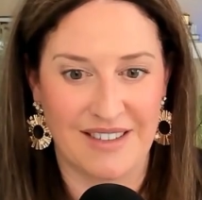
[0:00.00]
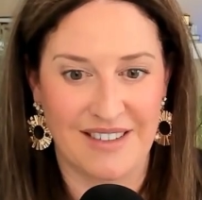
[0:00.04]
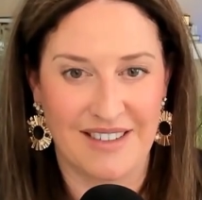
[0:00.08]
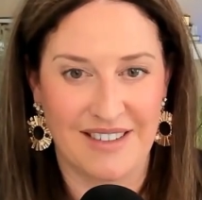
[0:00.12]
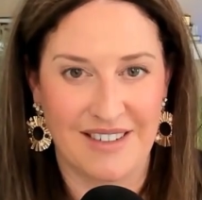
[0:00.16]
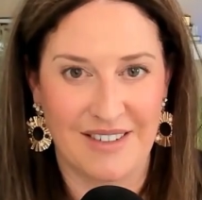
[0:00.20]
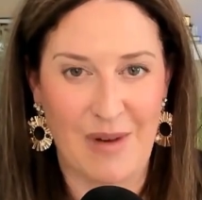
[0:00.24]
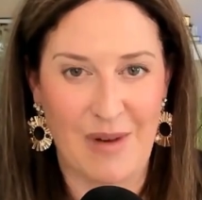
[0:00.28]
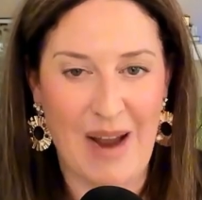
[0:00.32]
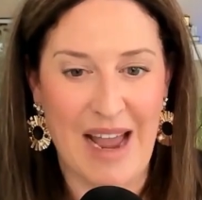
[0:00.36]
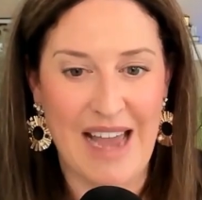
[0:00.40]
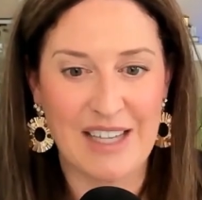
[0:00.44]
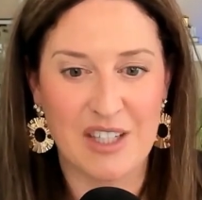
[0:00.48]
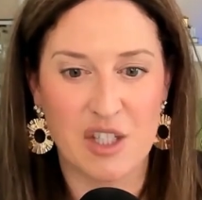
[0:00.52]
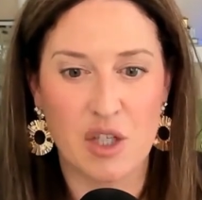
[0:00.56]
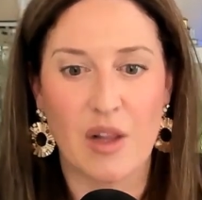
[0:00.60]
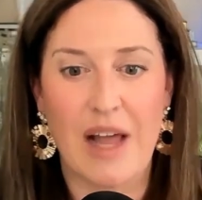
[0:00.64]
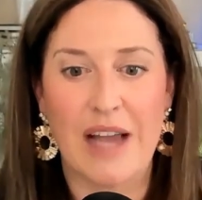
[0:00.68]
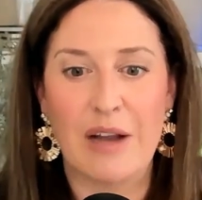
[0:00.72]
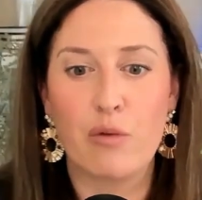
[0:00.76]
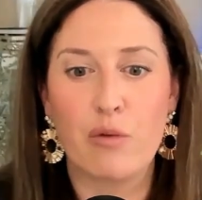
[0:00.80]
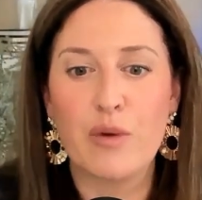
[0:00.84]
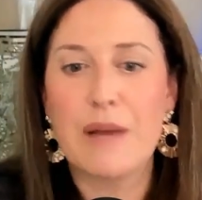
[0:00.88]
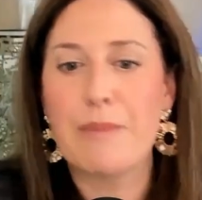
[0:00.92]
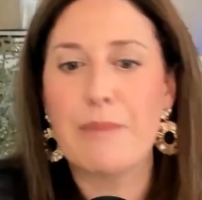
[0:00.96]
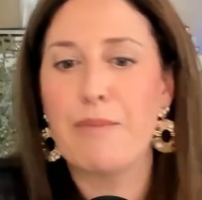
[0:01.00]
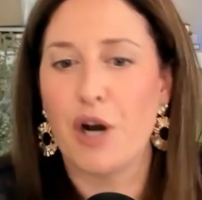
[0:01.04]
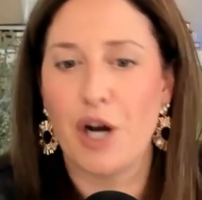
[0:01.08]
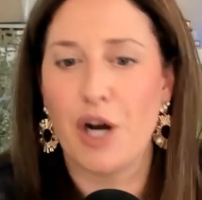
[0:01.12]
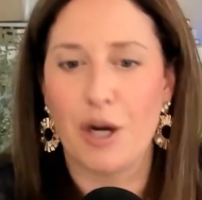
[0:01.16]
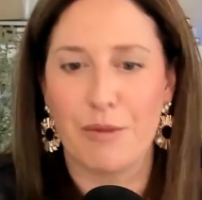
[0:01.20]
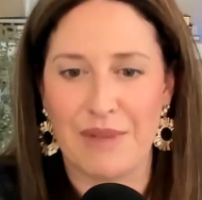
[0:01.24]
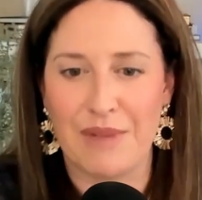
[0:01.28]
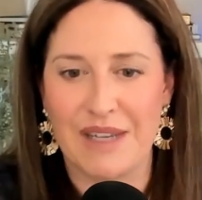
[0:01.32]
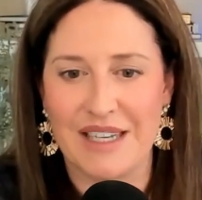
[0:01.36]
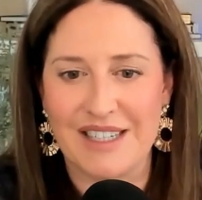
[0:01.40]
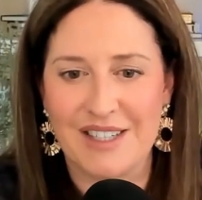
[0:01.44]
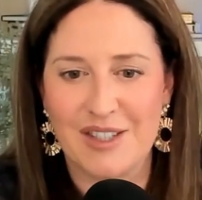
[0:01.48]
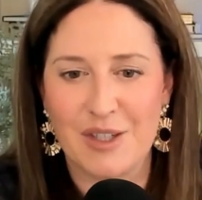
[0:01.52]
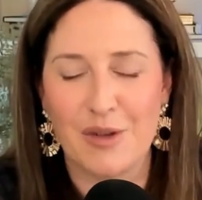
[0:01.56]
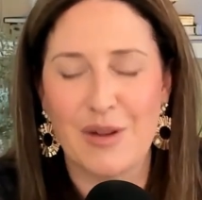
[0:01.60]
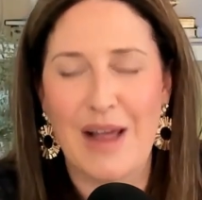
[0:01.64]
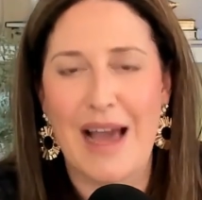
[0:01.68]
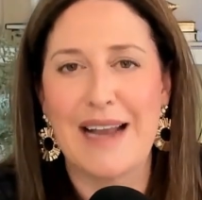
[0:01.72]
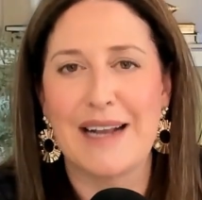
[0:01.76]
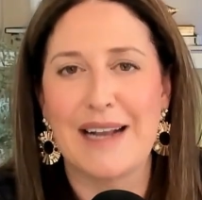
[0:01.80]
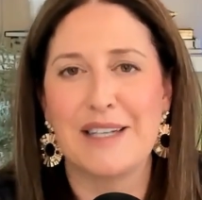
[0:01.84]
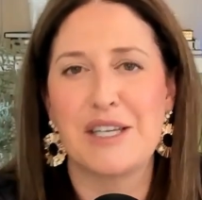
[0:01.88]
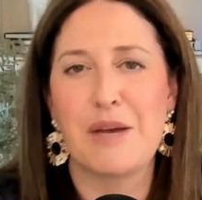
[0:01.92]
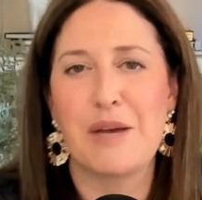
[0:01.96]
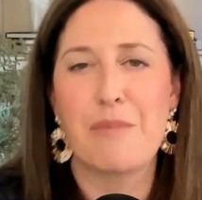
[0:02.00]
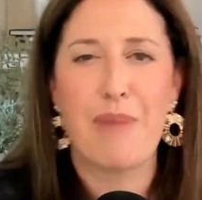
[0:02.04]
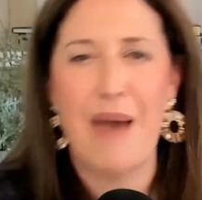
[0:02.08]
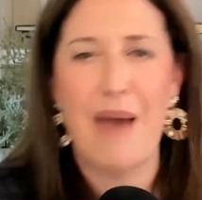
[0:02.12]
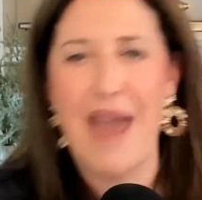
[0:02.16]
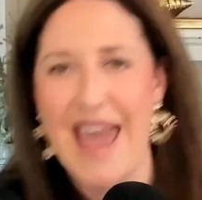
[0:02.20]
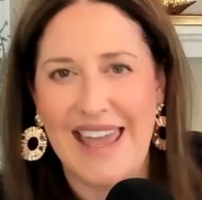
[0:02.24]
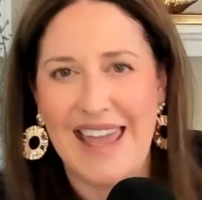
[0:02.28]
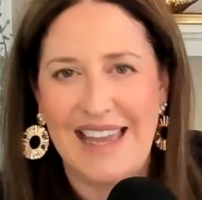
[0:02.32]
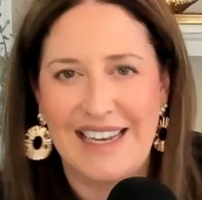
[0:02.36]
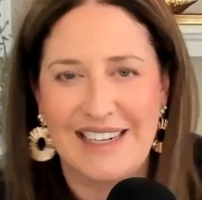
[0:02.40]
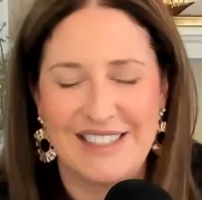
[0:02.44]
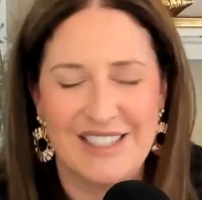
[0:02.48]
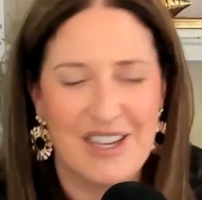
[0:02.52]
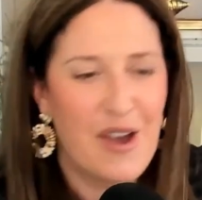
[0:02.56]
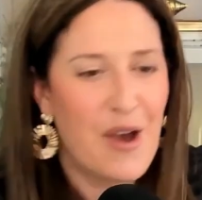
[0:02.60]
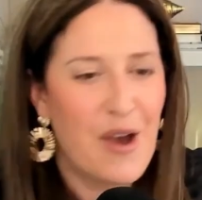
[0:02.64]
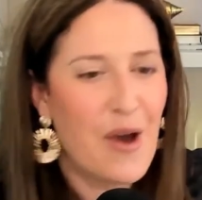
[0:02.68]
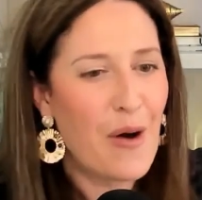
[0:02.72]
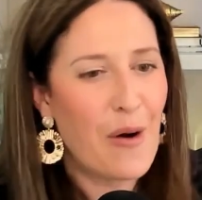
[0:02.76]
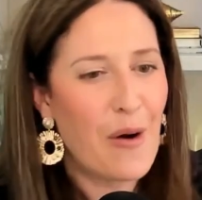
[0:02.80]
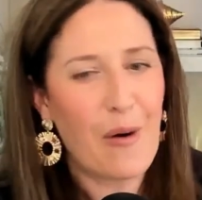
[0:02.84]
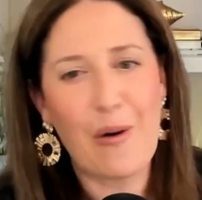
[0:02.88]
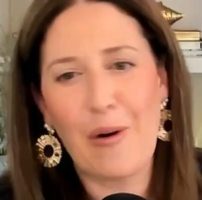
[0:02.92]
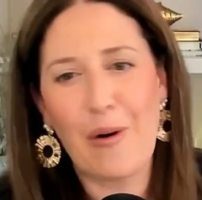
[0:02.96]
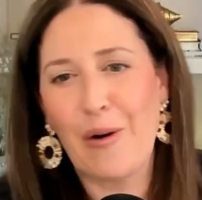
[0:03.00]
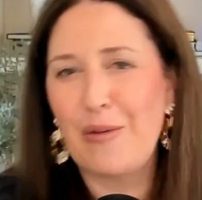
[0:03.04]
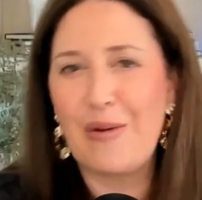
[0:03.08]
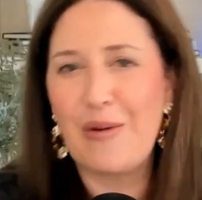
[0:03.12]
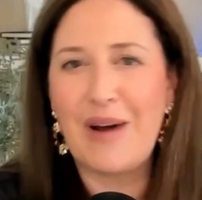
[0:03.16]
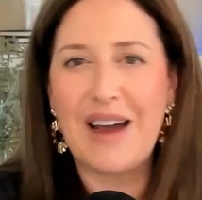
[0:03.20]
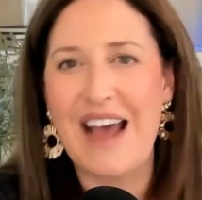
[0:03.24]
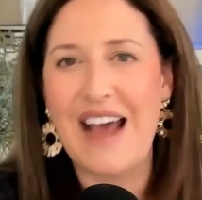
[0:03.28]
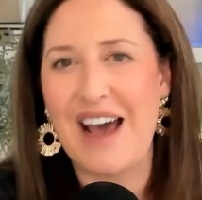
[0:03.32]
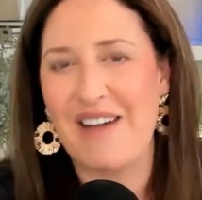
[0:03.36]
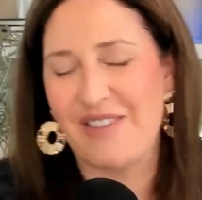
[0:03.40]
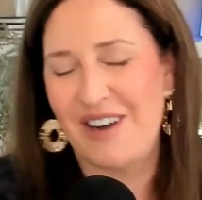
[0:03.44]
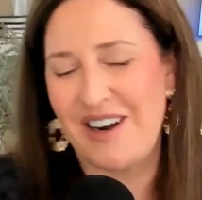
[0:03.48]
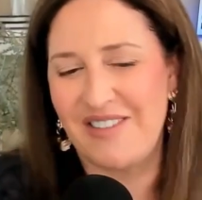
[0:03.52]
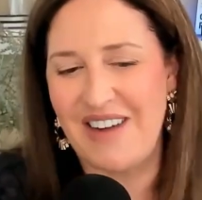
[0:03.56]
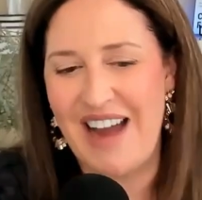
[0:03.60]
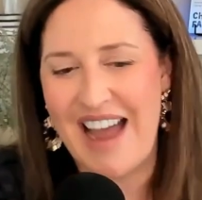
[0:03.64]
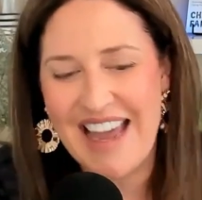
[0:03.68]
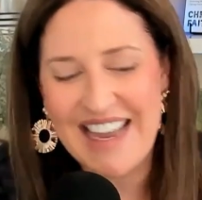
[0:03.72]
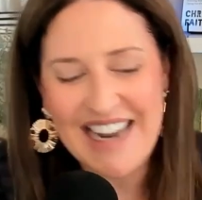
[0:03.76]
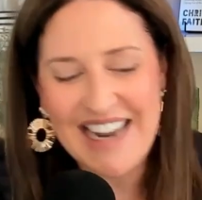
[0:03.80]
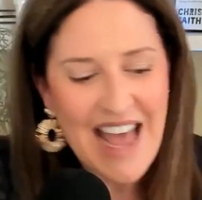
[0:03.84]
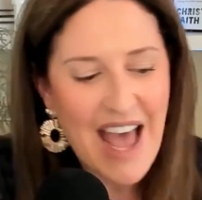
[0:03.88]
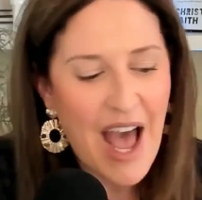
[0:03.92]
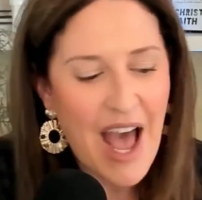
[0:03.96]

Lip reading: Right? So like repurpose or like to paint or whatever, right?